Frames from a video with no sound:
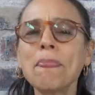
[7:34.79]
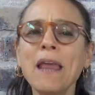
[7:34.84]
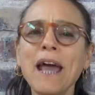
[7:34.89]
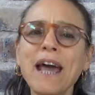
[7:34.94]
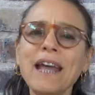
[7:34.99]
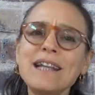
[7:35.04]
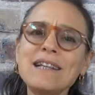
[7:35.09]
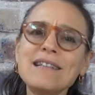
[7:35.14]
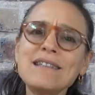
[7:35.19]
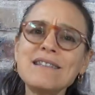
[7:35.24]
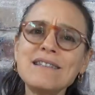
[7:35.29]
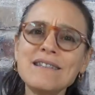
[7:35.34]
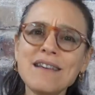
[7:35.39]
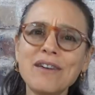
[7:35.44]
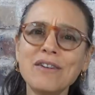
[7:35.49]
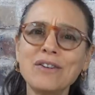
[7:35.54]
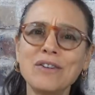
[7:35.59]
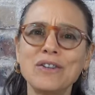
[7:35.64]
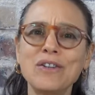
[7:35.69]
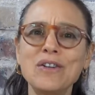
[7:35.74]
And it's
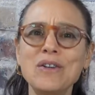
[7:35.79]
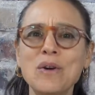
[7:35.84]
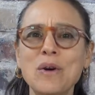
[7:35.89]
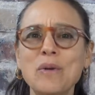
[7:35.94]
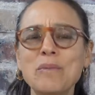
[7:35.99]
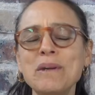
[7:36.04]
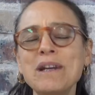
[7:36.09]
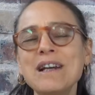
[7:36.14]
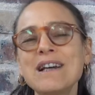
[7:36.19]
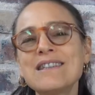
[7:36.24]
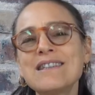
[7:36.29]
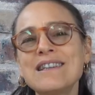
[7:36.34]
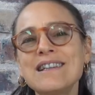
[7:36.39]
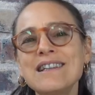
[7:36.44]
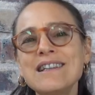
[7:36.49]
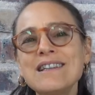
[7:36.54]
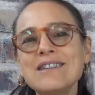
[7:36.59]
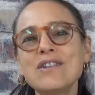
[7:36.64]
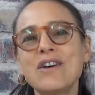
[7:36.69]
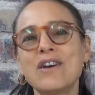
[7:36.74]
subtle, because it
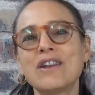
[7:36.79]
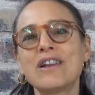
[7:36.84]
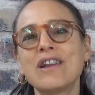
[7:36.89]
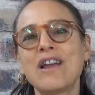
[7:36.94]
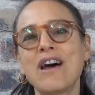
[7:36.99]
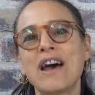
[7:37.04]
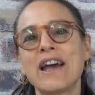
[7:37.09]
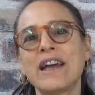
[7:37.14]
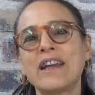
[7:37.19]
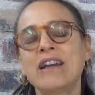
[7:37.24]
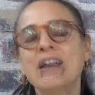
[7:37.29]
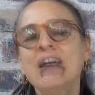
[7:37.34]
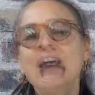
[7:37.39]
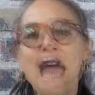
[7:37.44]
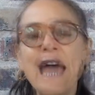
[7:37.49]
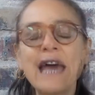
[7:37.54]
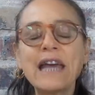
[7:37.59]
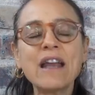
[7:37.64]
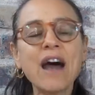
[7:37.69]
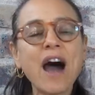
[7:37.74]
is online.
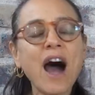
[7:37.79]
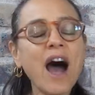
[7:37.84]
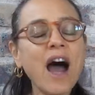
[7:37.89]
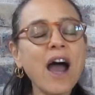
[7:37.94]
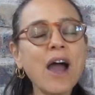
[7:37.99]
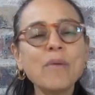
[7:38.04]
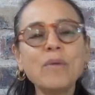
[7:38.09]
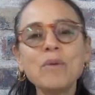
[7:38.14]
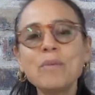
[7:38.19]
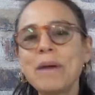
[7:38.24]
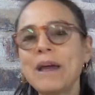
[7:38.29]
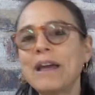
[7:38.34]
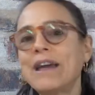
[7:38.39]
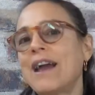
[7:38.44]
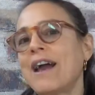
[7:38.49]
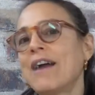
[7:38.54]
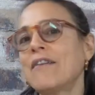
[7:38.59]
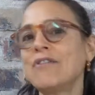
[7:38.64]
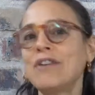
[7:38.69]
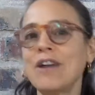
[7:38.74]
And I will make
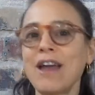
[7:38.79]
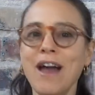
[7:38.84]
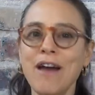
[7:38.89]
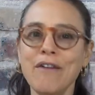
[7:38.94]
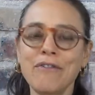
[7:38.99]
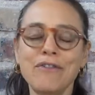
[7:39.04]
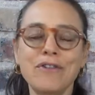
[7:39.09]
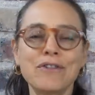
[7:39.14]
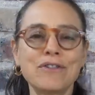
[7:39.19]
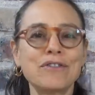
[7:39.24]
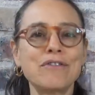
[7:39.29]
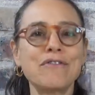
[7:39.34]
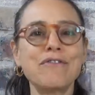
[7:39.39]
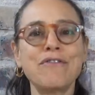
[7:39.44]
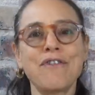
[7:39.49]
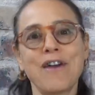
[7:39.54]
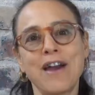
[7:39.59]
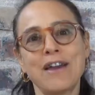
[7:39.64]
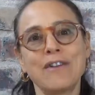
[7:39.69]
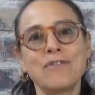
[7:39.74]
every effort to
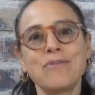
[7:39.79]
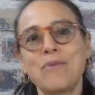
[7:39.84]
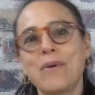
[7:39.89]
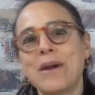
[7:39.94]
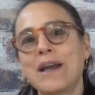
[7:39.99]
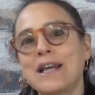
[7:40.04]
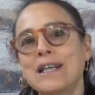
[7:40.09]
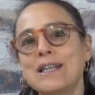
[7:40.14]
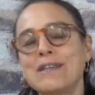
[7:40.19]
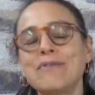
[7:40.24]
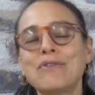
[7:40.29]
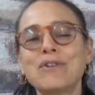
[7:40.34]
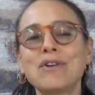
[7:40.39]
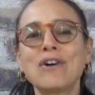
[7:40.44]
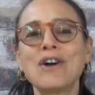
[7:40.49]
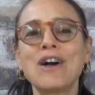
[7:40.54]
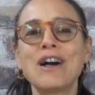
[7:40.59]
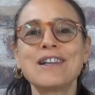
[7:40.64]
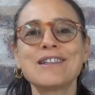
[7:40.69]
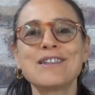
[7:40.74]
find ways
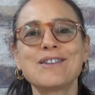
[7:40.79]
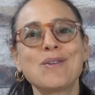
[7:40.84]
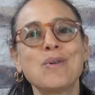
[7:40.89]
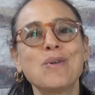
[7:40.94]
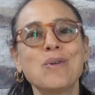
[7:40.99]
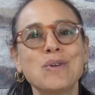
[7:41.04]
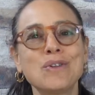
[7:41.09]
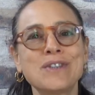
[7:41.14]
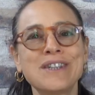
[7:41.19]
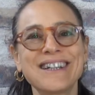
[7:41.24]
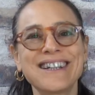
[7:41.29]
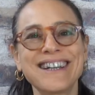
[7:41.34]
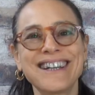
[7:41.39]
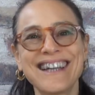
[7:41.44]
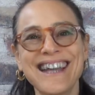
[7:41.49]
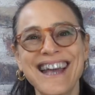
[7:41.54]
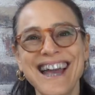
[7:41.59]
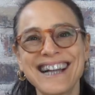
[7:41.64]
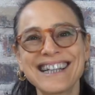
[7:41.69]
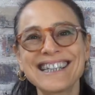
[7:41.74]
for us all to
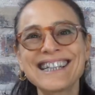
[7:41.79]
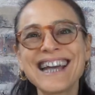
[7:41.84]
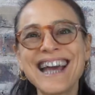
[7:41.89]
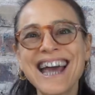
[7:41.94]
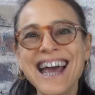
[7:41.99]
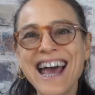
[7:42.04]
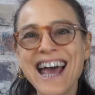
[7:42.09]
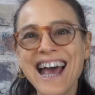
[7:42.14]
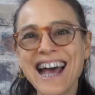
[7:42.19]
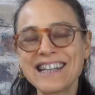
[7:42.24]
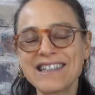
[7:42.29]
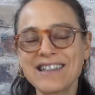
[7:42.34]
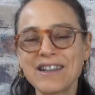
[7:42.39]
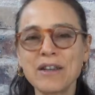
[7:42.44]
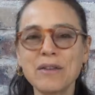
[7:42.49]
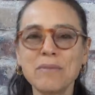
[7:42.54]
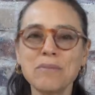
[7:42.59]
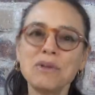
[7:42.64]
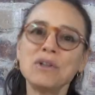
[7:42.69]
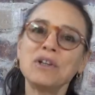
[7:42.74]
connect as a
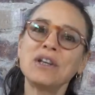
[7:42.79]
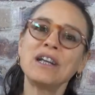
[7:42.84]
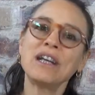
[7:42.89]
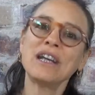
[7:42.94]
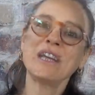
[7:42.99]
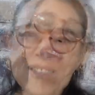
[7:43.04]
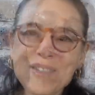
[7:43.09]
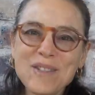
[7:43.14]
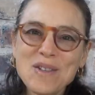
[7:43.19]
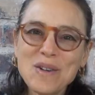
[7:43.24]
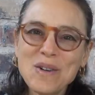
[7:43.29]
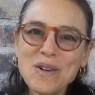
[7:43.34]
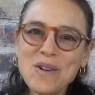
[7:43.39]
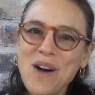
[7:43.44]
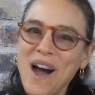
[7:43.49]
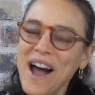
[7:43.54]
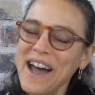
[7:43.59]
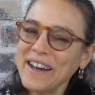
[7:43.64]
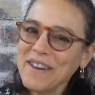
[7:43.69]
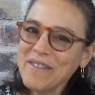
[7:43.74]
community. So
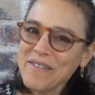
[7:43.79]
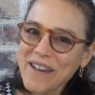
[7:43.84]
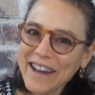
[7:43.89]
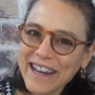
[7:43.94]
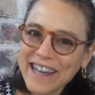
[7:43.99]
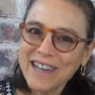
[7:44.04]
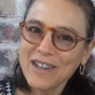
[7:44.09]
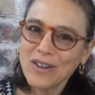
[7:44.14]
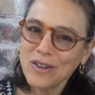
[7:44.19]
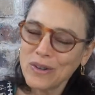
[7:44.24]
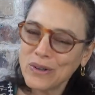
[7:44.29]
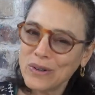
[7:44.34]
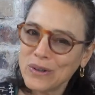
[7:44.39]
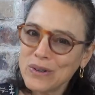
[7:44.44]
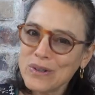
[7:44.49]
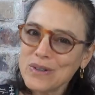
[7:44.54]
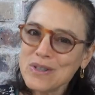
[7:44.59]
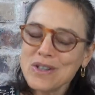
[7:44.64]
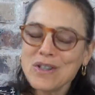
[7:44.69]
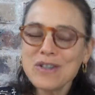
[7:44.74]
I invite
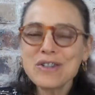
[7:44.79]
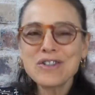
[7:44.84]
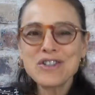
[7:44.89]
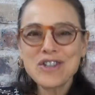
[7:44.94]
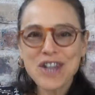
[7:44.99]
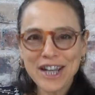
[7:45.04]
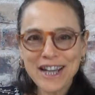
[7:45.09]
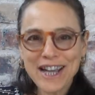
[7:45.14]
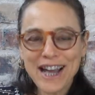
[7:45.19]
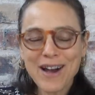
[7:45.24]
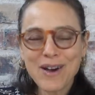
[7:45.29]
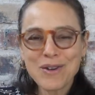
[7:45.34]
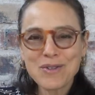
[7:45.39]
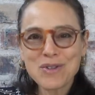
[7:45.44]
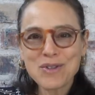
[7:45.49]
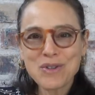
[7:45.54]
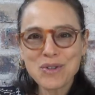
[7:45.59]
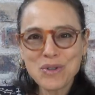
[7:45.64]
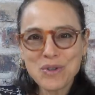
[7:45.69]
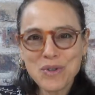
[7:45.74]
you to check out
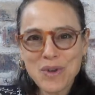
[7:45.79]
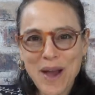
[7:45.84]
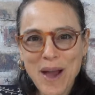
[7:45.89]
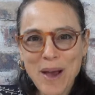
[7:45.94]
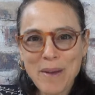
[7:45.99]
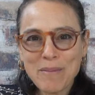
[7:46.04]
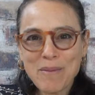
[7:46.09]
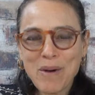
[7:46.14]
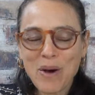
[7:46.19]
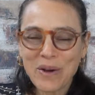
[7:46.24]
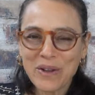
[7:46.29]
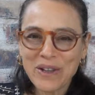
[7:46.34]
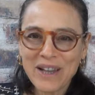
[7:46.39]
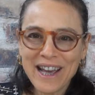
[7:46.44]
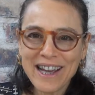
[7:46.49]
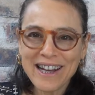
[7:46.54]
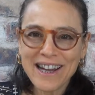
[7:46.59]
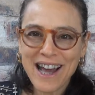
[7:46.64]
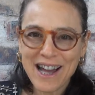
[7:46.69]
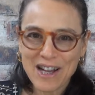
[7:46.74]
Sundaram
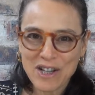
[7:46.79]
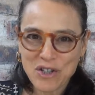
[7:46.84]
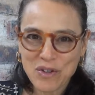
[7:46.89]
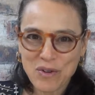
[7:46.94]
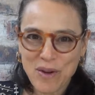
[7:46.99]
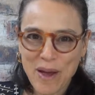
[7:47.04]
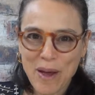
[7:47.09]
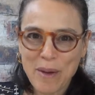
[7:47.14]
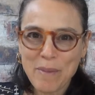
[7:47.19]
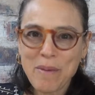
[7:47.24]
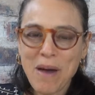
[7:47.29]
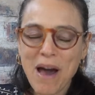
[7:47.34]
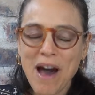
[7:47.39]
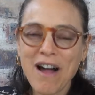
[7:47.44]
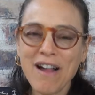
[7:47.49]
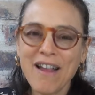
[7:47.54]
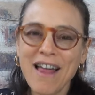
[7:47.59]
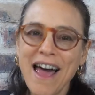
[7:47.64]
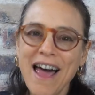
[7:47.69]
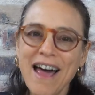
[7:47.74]
Online Ashram.
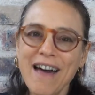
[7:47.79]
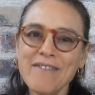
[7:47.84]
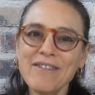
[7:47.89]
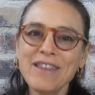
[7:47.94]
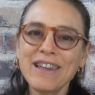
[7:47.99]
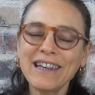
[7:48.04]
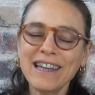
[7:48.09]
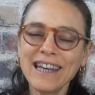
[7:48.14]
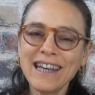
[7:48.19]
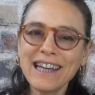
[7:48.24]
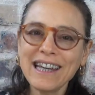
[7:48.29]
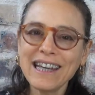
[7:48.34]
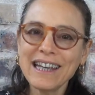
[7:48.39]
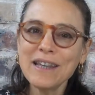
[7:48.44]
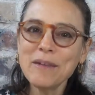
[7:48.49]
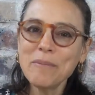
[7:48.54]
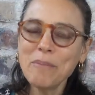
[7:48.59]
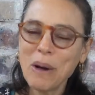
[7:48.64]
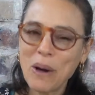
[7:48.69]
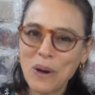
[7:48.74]
I'll have the link in
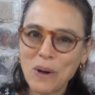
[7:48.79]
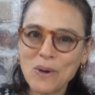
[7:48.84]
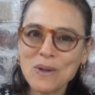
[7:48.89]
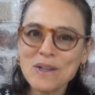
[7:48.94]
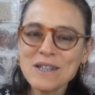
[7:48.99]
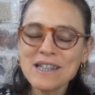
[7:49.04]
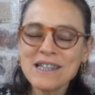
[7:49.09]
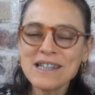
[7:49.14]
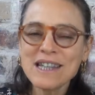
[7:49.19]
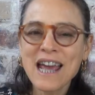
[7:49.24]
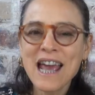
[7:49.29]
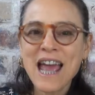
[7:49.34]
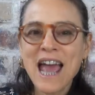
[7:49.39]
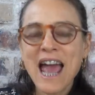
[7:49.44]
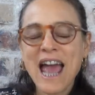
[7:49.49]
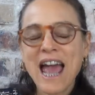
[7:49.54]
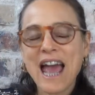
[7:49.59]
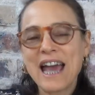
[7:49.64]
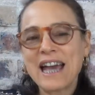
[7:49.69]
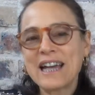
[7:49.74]
the post,
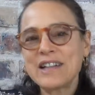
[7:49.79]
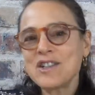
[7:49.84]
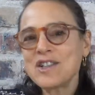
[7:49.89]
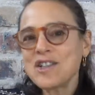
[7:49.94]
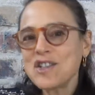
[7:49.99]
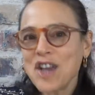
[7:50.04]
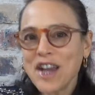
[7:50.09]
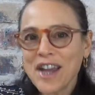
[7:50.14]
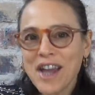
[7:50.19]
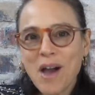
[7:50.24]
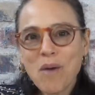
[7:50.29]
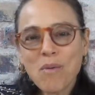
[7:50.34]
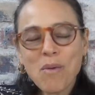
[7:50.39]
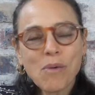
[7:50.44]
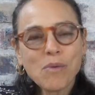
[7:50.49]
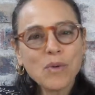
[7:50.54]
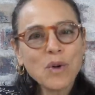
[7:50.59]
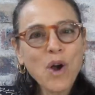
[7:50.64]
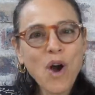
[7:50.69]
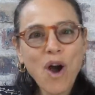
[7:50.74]
and just check out
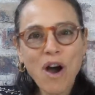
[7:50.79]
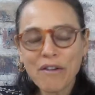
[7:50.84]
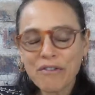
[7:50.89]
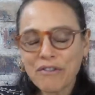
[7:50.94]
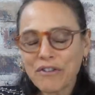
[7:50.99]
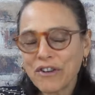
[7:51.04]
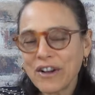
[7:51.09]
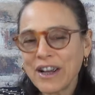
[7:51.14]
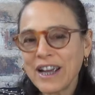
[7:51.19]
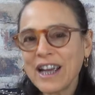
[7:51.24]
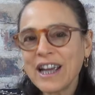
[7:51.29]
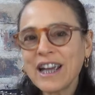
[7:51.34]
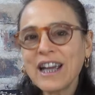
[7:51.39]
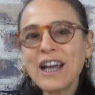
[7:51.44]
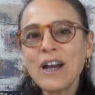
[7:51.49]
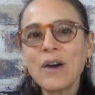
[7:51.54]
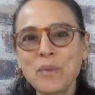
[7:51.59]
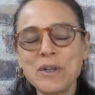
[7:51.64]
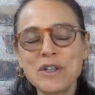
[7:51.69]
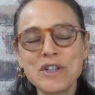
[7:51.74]
what we're
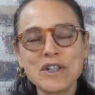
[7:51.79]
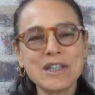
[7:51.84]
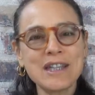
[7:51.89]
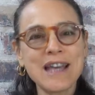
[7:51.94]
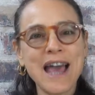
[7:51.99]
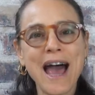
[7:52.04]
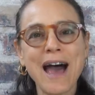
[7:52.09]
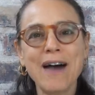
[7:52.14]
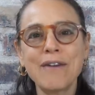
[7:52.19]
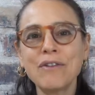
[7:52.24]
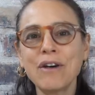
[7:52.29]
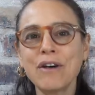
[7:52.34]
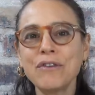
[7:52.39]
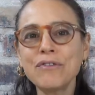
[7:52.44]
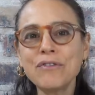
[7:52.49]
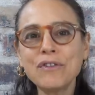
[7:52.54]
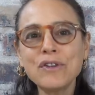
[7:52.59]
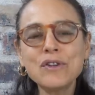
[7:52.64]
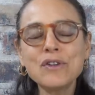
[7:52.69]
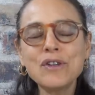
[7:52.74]
offering. We just have a
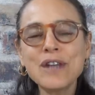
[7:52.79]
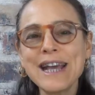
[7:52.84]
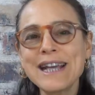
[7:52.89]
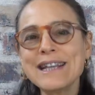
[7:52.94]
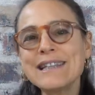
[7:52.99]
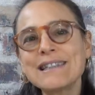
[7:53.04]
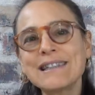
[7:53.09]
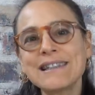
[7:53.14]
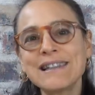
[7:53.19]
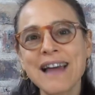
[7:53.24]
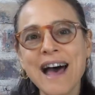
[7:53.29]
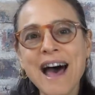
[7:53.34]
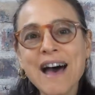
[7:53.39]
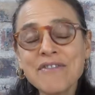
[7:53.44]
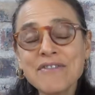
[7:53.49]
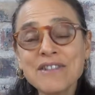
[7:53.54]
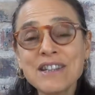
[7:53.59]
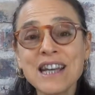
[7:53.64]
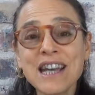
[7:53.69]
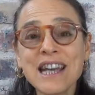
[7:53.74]
few days
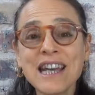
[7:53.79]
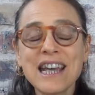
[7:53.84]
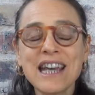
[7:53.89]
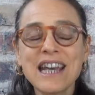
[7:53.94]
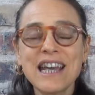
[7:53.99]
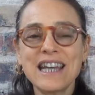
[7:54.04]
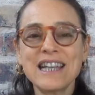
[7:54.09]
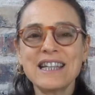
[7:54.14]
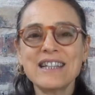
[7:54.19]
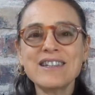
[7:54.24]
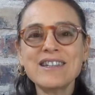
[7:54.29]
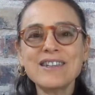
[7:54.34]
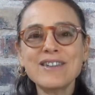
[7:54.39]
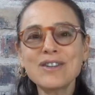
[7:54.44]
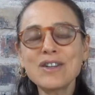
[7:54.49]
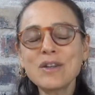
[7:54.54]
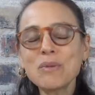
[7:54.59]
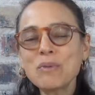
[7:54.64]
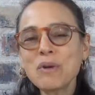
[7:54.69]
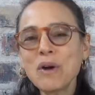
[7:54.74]
left
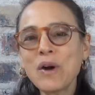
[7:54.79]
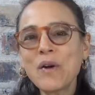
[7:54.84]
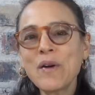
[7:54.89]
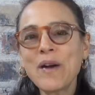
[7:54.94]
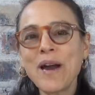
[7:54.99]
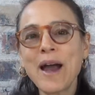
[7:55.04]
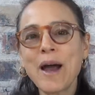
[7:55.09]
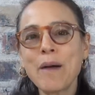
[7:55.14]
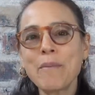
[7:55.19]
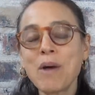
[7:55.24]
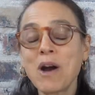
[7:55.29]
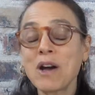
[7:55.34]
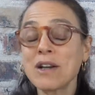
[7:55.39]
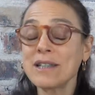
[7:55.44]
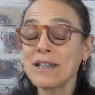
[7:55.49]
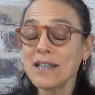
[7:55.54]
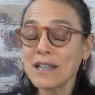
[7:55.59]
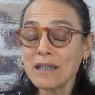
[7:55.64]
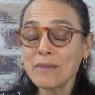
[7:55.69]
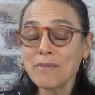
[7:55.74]
until the program, our
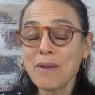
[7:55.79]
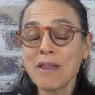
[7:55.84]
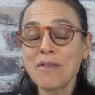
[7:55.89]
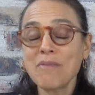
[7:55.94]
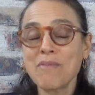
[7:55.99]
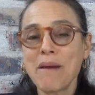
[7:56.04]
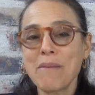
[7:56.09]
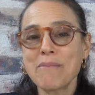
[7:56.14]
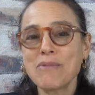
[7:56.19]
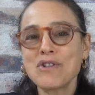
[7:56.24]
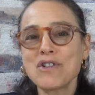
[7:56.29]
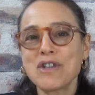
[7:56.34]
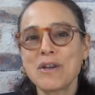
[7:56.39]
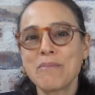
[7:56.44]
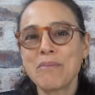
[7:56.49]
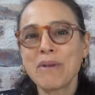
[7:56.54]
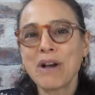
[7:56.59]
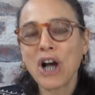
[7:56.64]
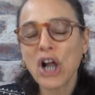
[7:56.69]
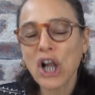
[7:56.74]
6-month
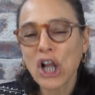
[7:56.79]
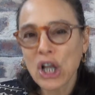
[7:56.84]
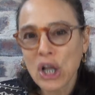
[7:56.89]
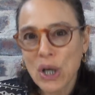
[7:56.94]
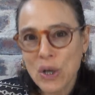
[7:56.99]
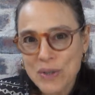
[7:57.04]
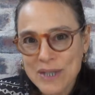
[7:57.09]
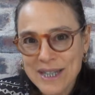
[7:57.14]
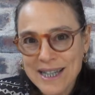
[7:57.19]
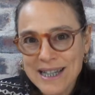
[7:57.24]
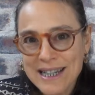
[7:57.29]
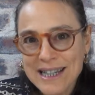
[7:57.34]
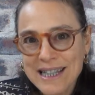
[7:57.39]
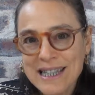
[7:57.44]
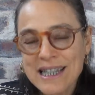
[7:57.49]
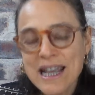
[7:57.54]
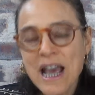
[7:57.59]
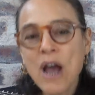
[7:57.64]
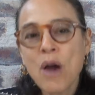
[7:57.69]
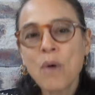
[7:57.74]
membership,
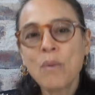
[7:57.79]
closes.